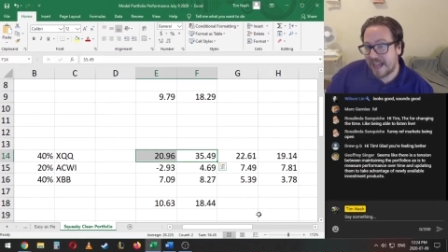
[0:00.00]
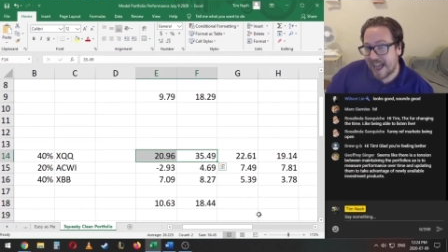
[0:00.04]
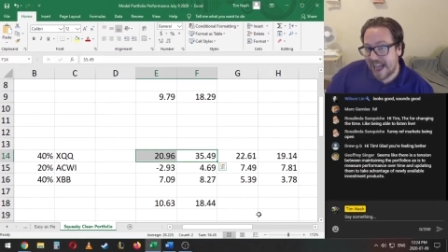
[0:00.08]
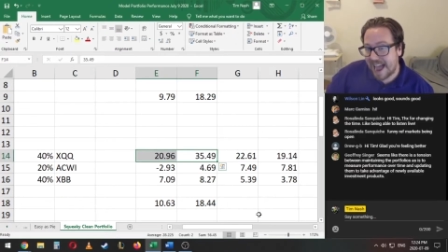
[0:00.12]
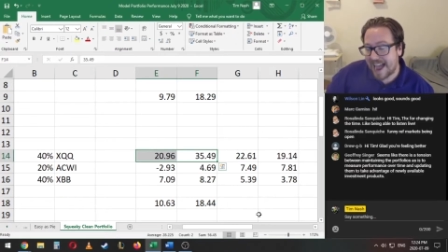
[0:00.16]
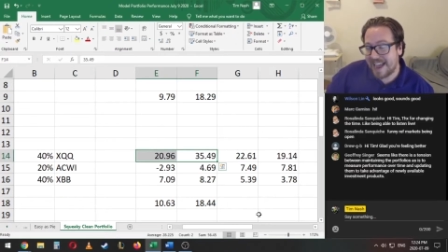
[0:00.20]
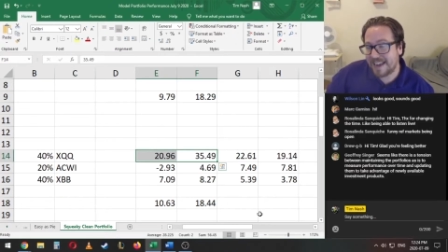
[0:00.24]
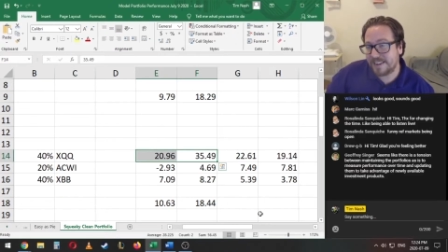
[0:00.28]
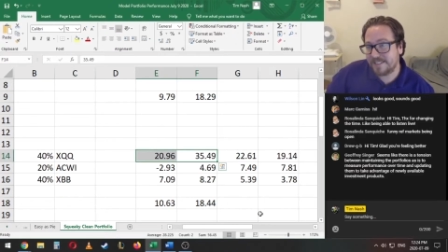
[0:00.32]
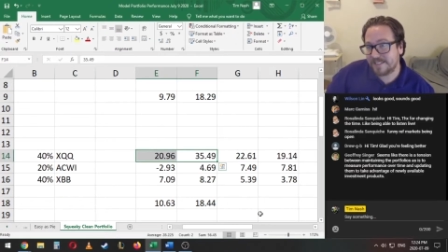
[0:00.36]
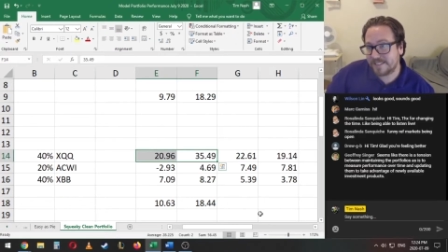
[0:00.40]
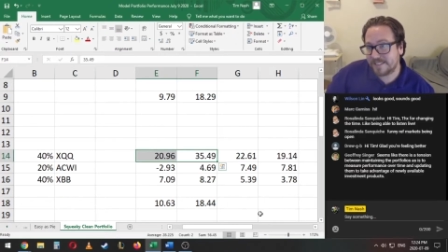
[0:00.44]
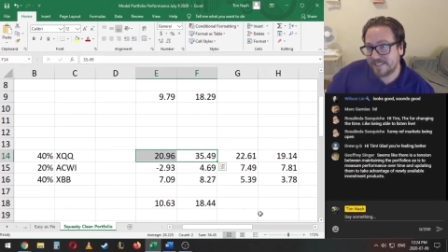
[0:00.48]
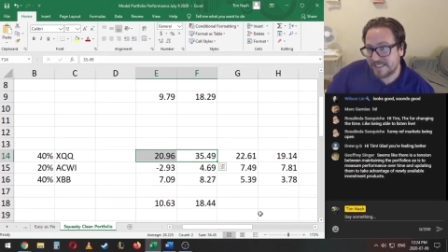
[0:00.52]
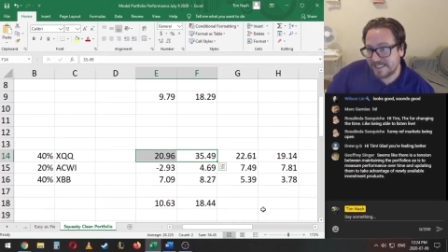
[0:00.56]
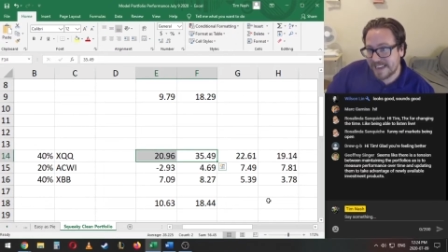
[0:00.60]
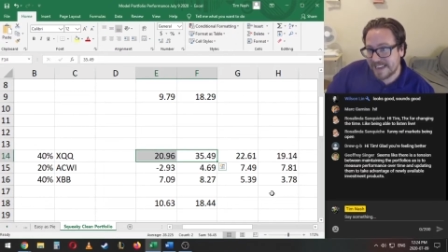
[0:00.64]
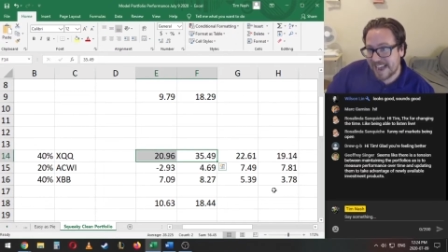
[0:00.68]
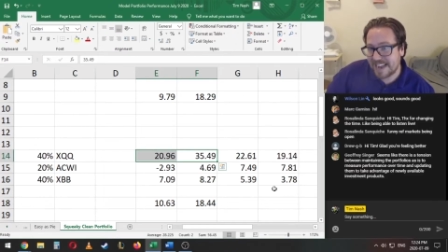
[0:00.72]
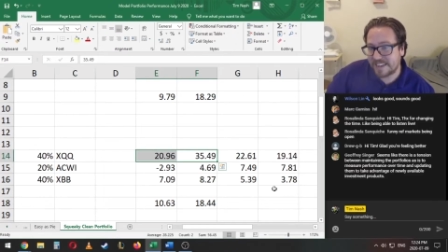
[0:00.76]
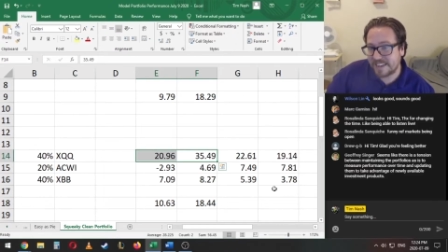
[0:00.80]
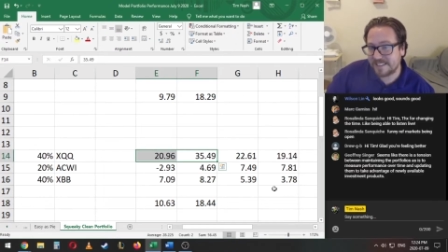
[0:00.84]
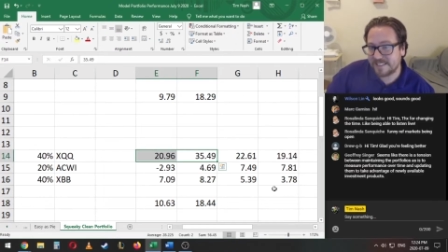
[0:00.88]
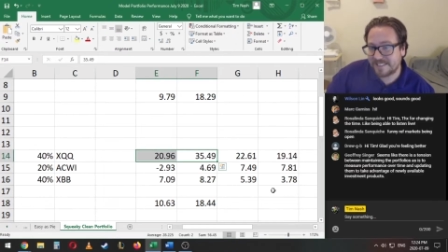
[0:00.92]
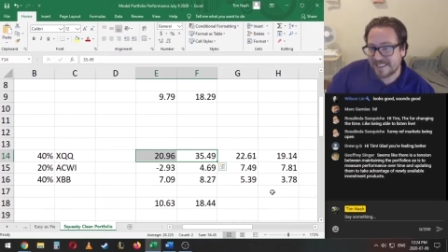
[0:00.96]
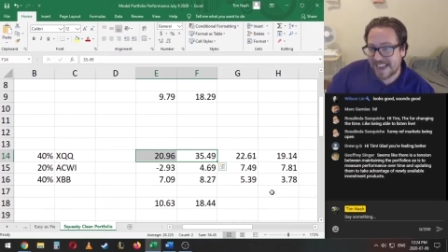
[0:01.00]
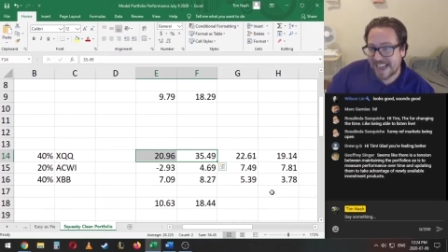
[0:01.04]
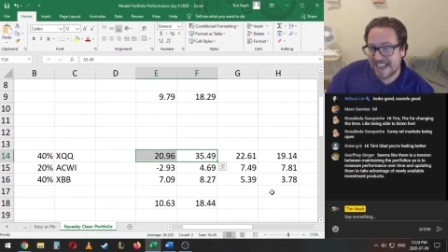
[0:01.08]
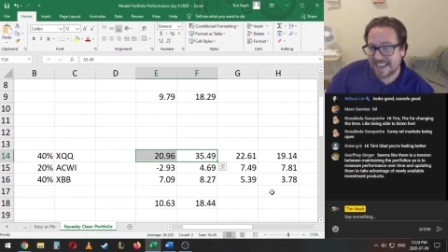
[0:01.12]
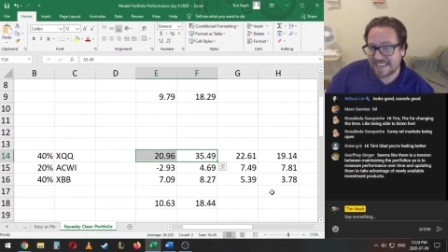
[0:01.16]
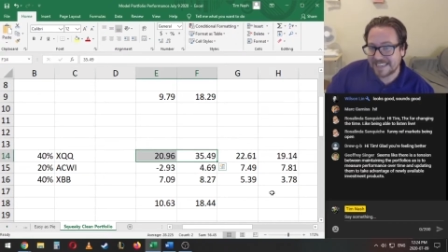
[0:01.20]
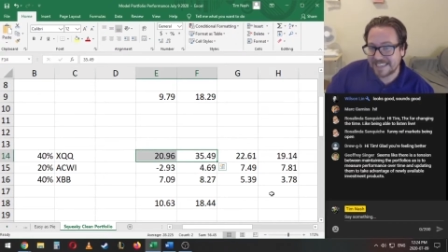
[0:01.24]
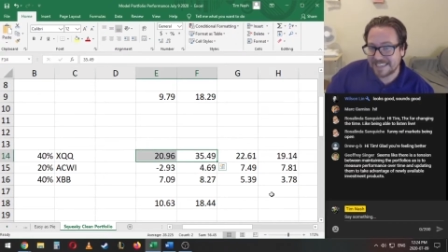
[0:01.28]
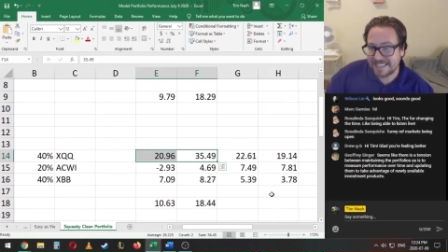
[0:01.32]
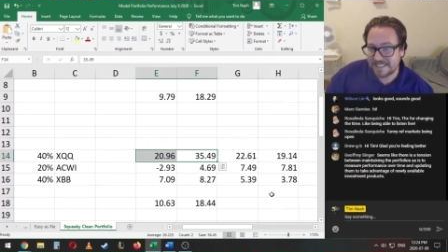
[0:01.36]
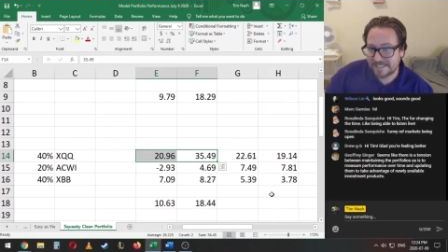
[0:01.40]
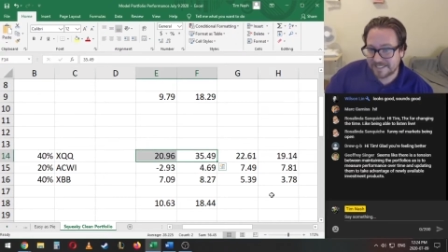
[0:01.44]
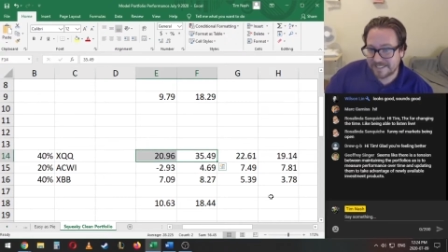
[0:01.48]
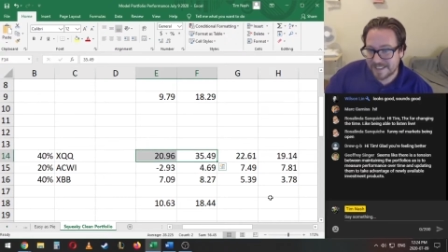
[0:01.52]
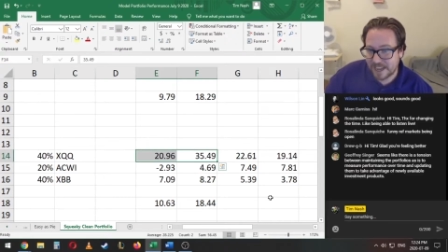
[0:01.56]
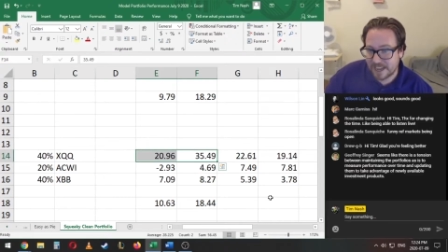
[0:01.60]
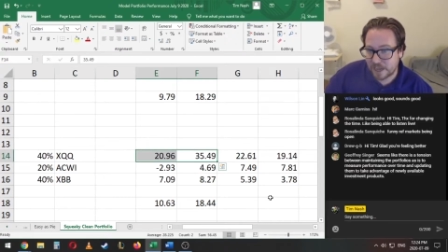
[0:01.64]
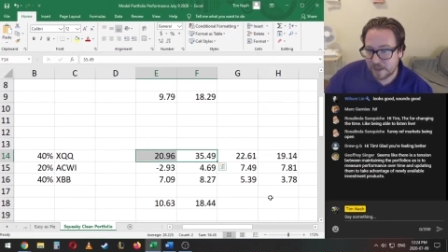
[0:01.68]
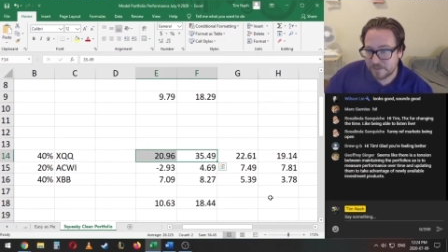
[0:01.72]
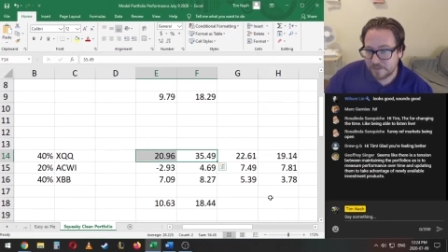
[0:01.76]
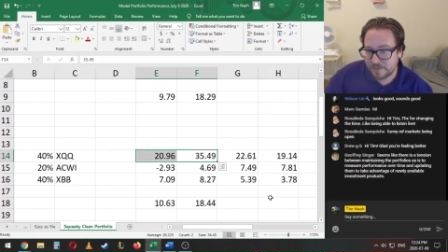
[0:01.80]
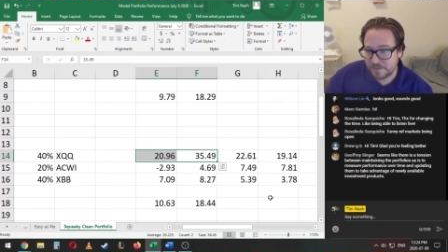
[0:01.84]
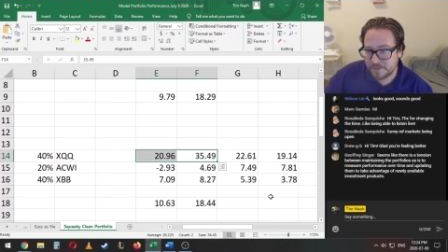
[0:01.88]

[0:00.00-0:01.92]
as the NASDAQ itself.